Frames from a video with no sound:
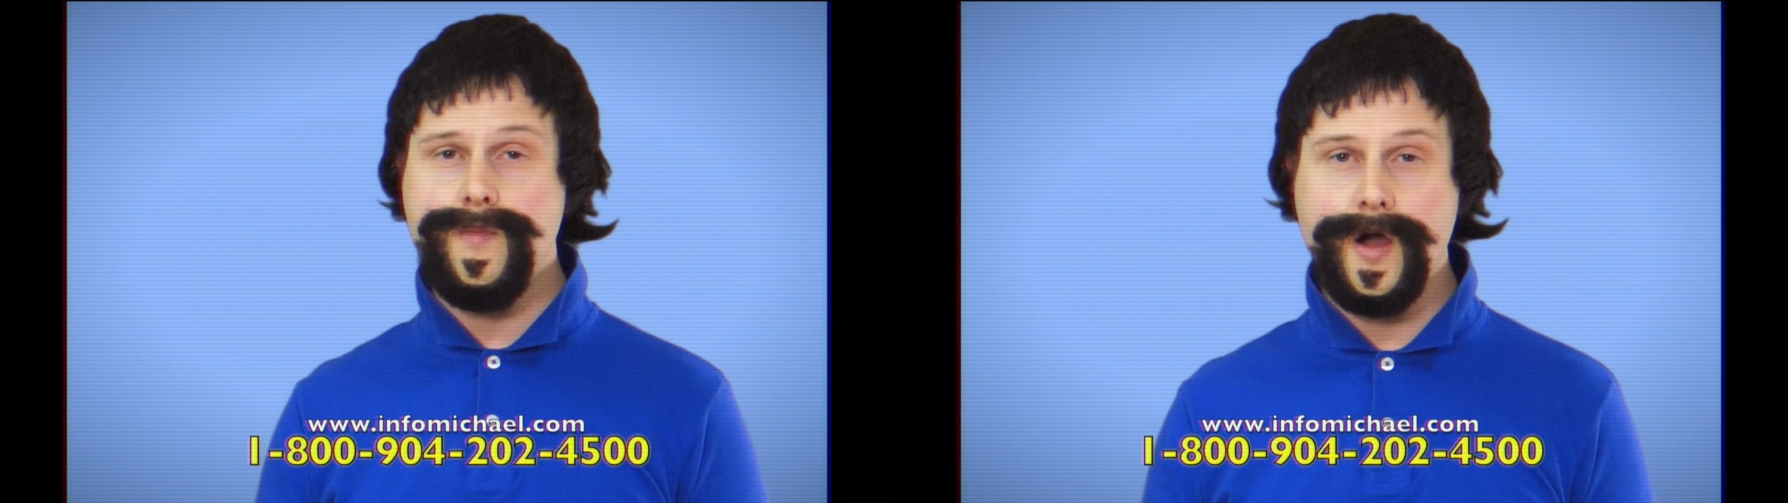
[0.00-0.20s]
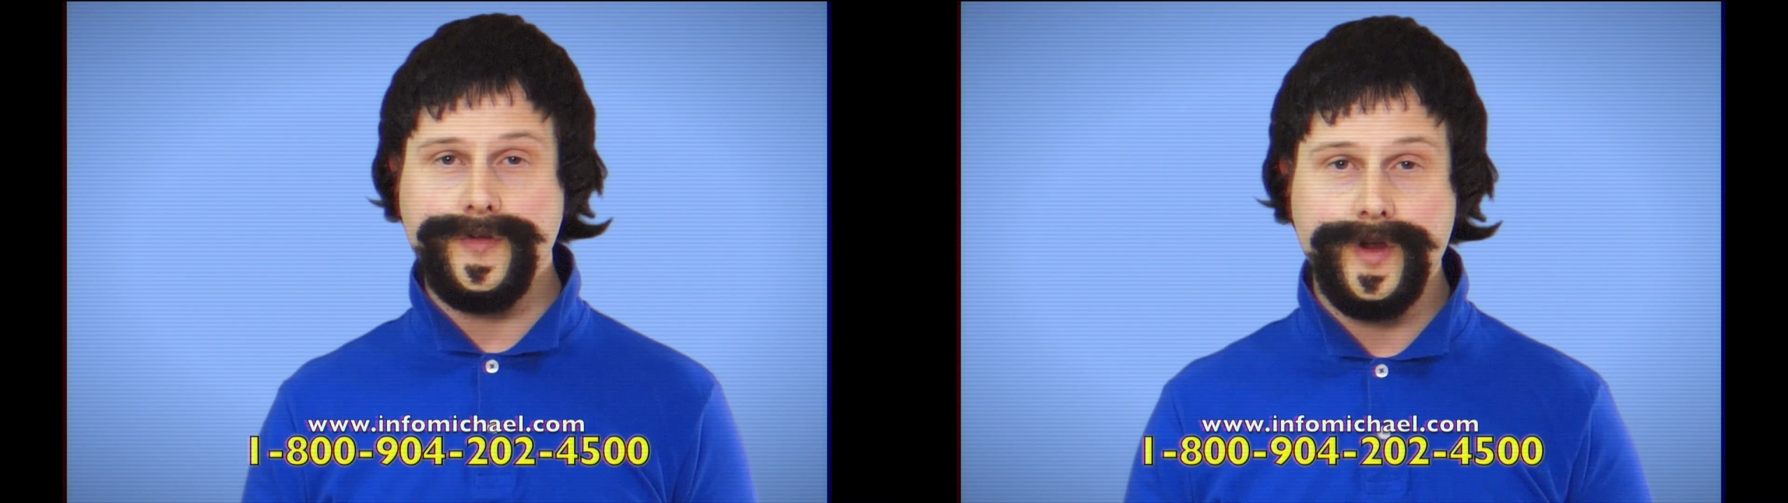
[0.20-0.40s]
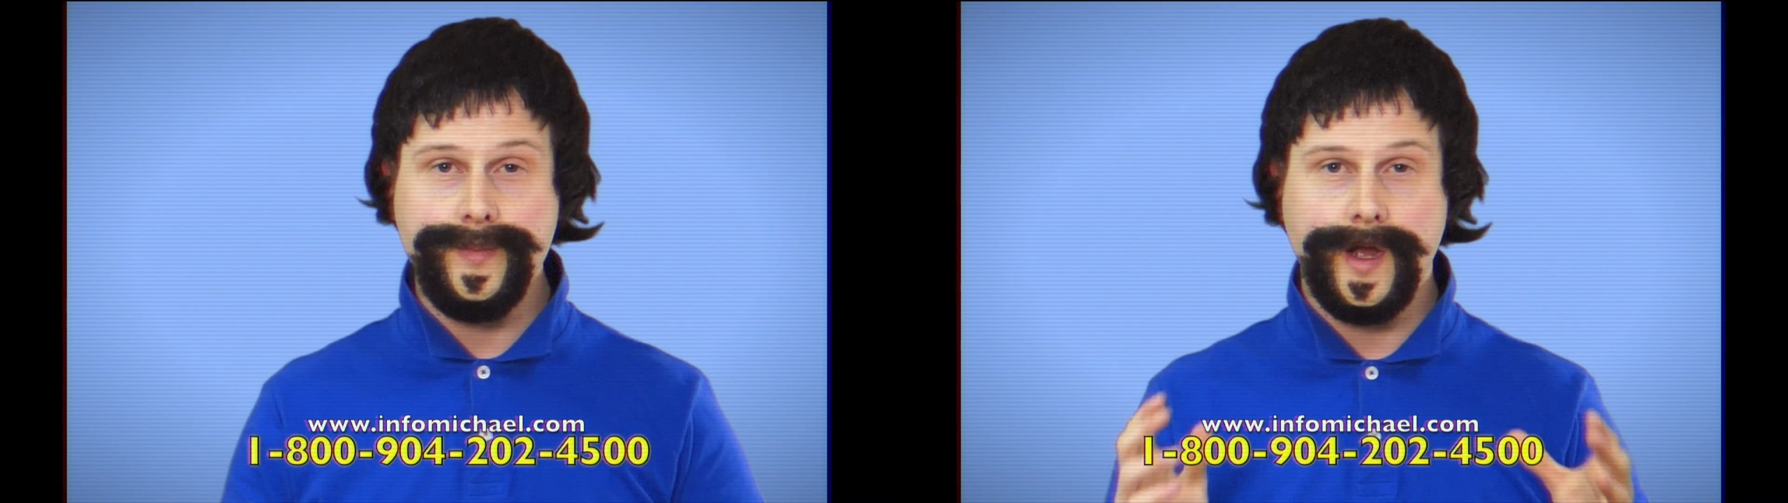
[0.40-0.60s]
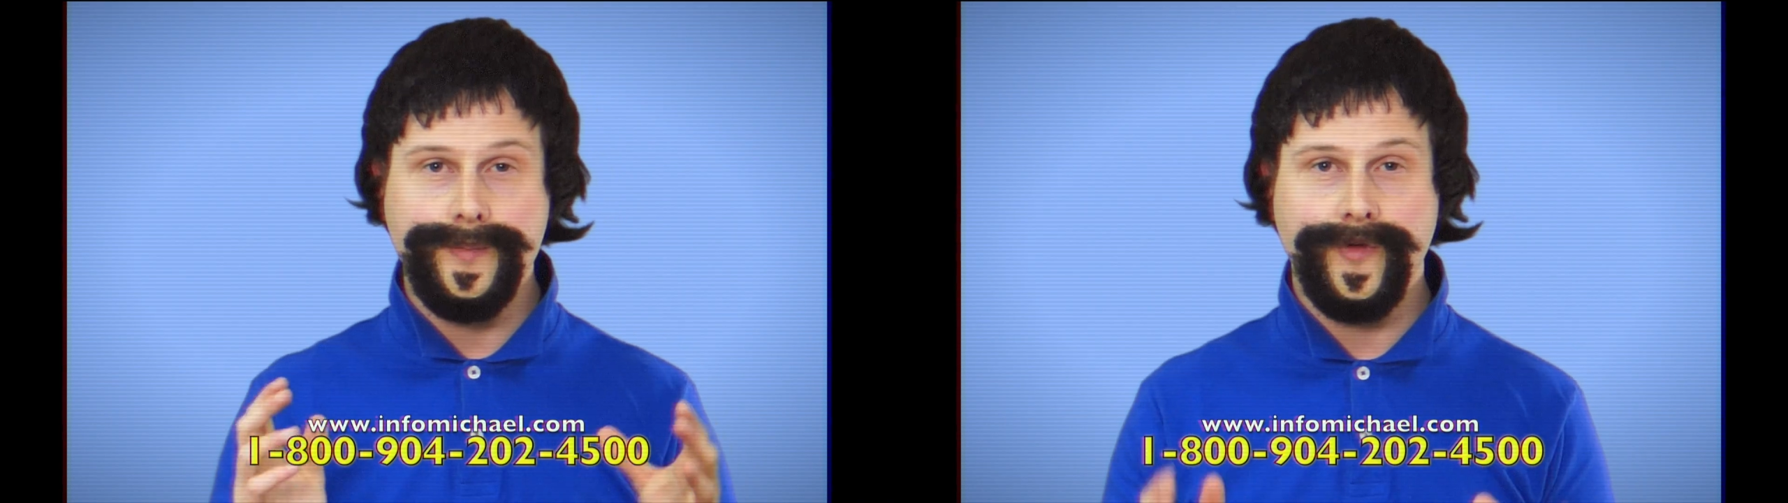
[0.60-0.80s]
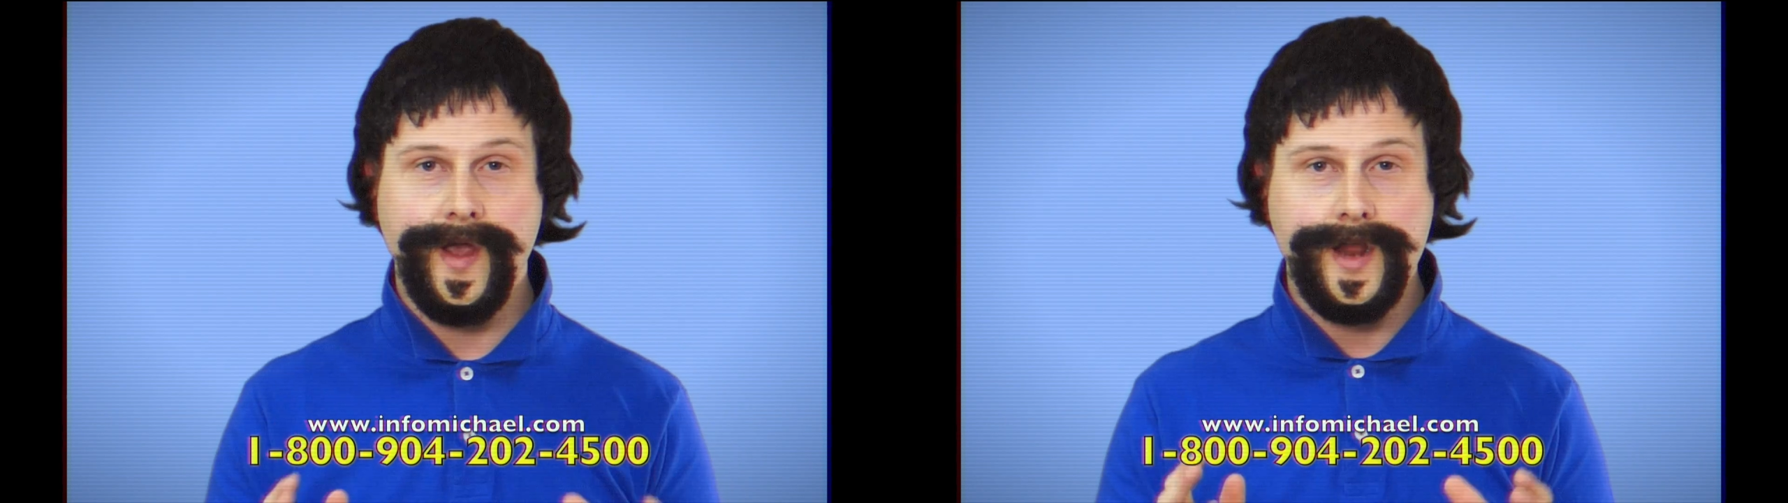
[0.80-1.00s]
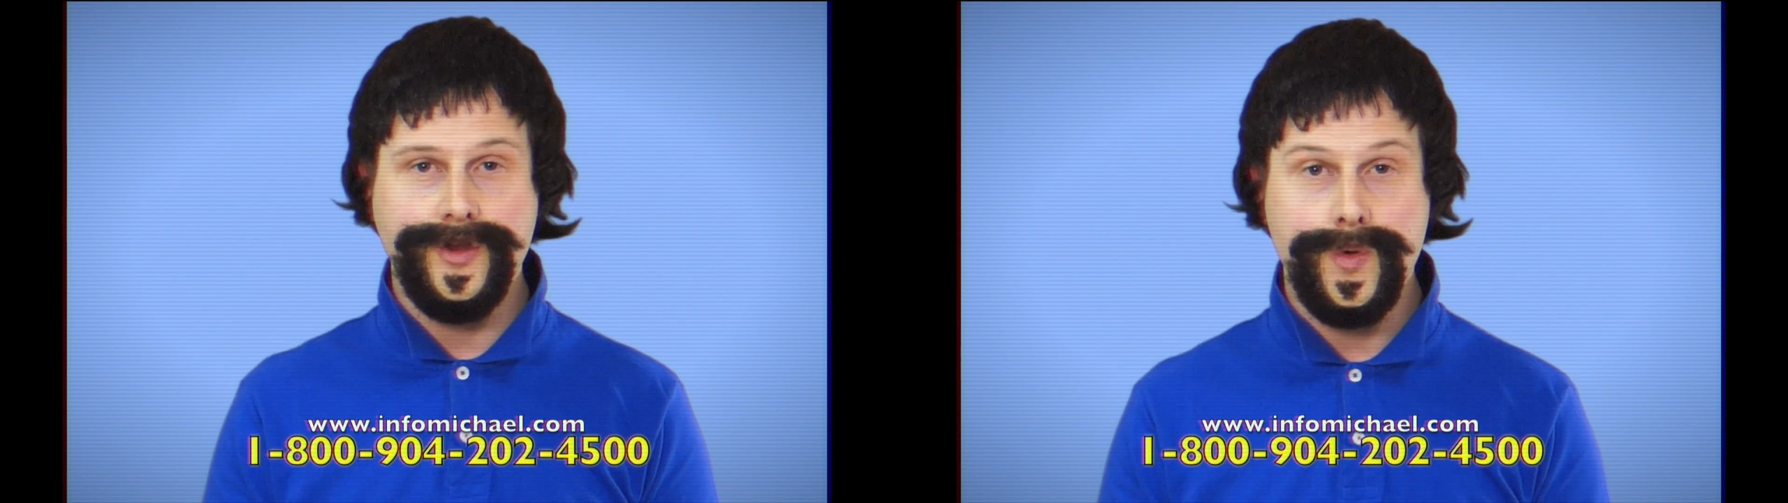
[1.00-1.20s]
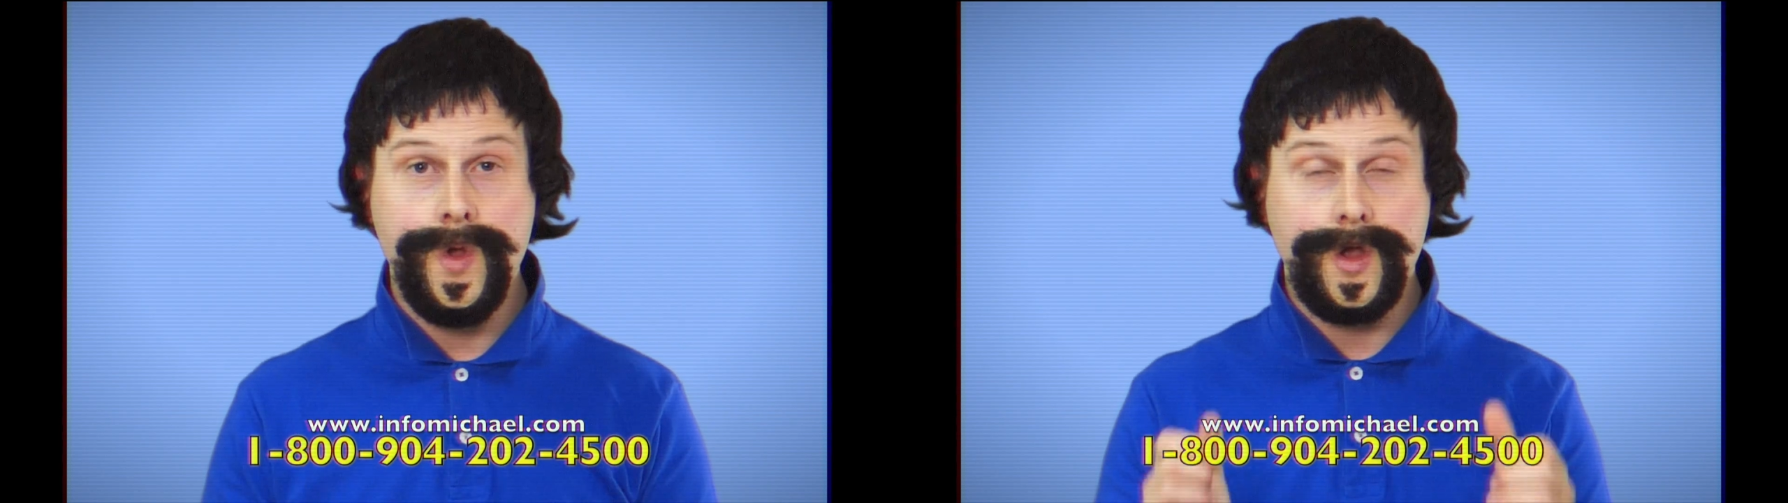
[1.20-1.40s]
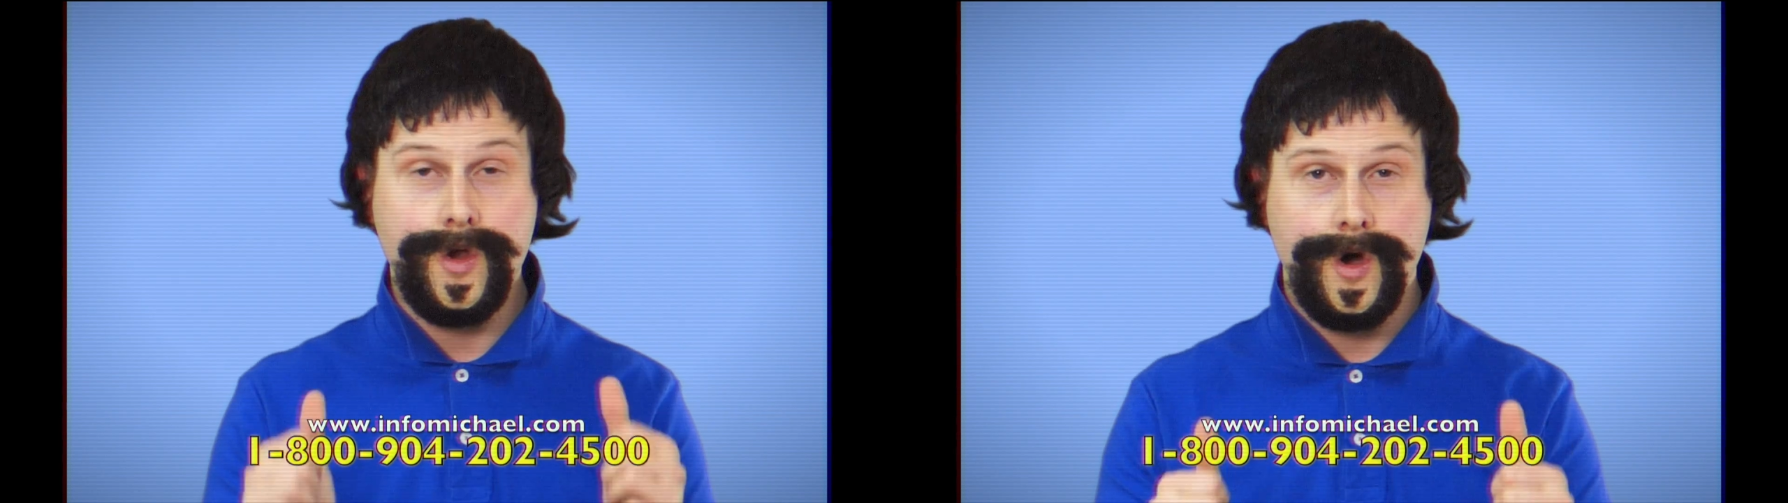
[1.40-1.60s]
I'm offering my brand new
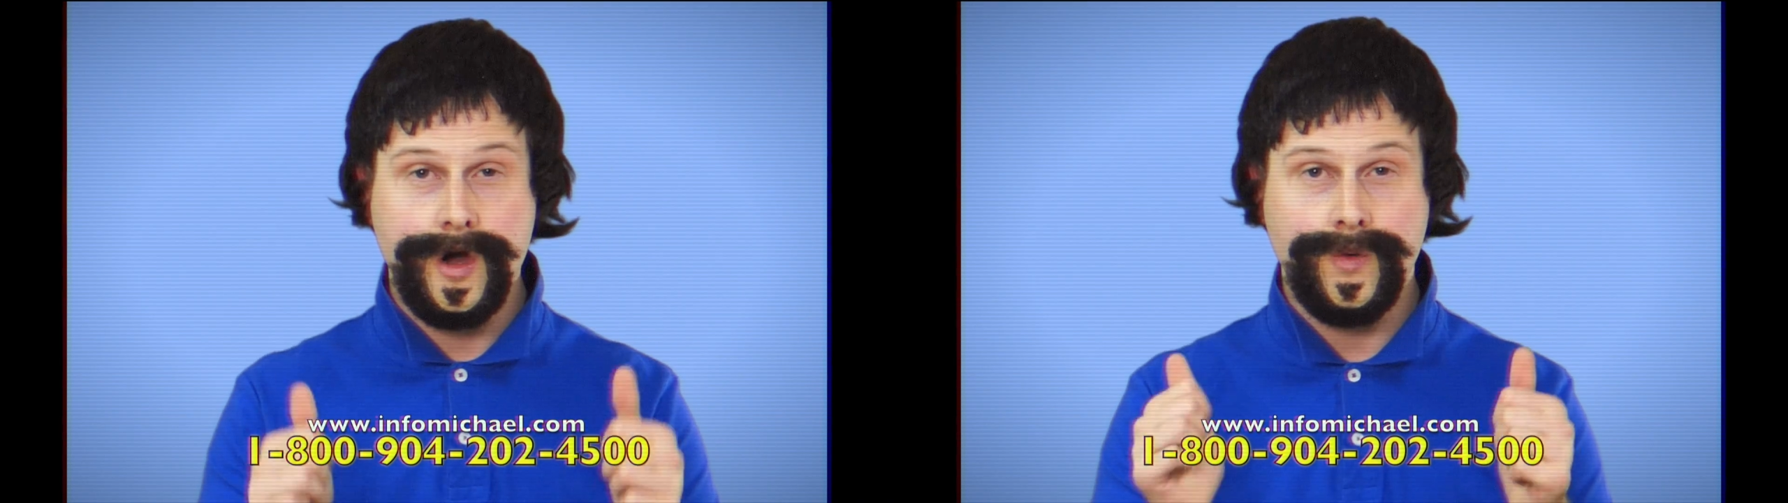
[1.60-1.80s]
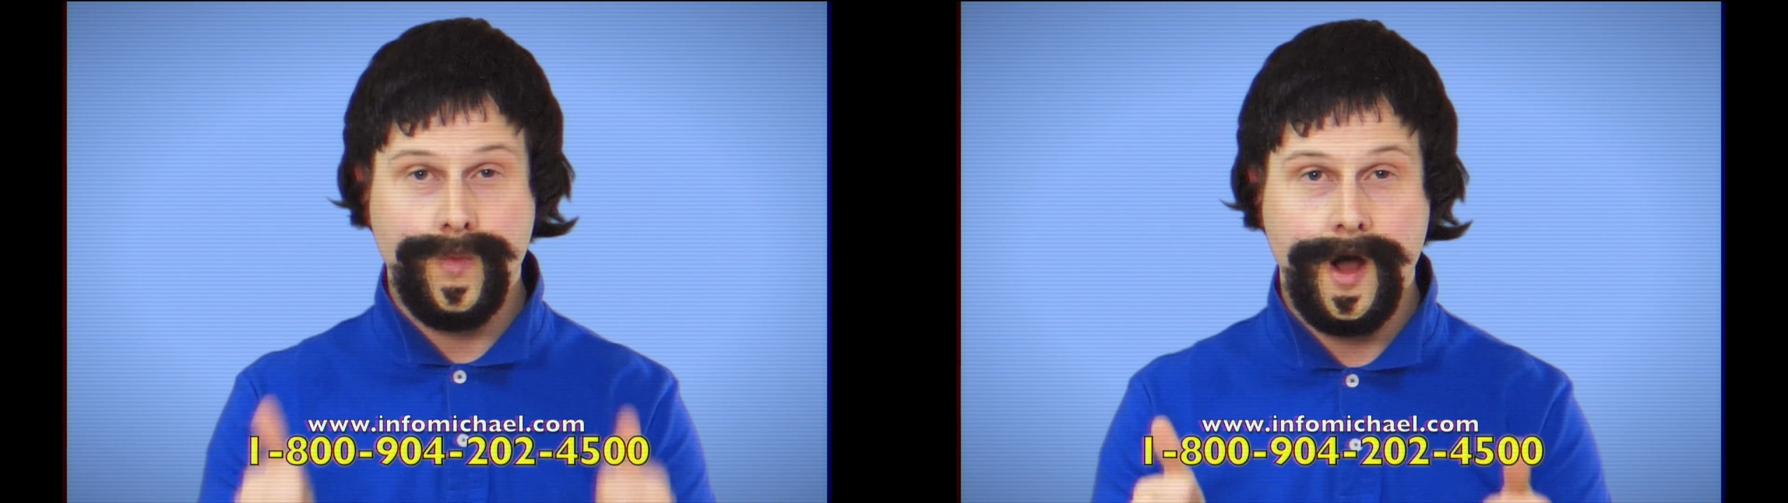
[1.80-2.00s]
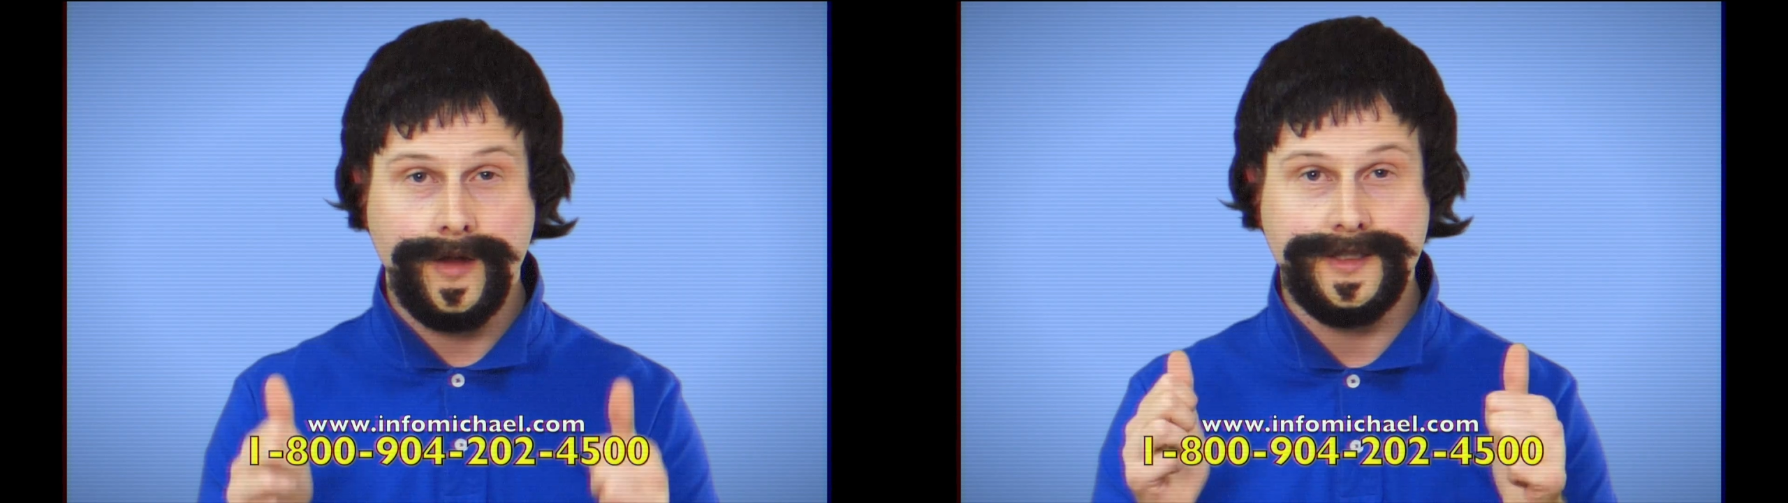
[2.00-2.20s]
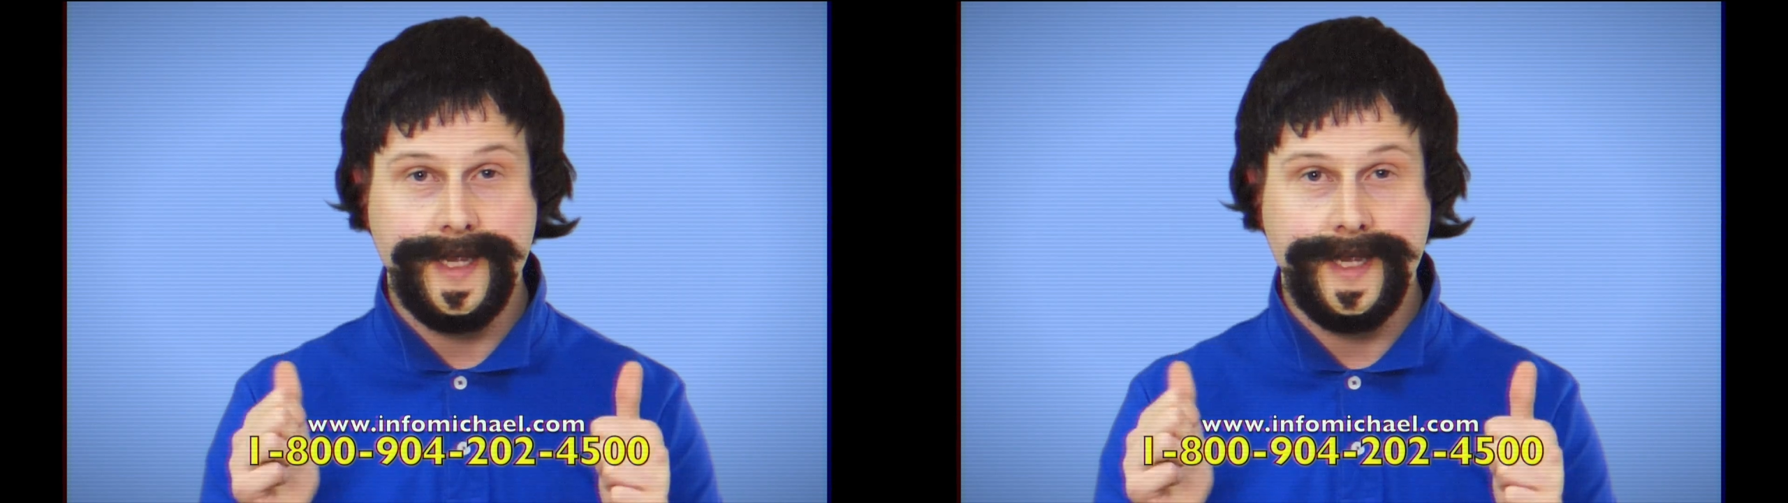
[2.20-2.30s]
Gone Wild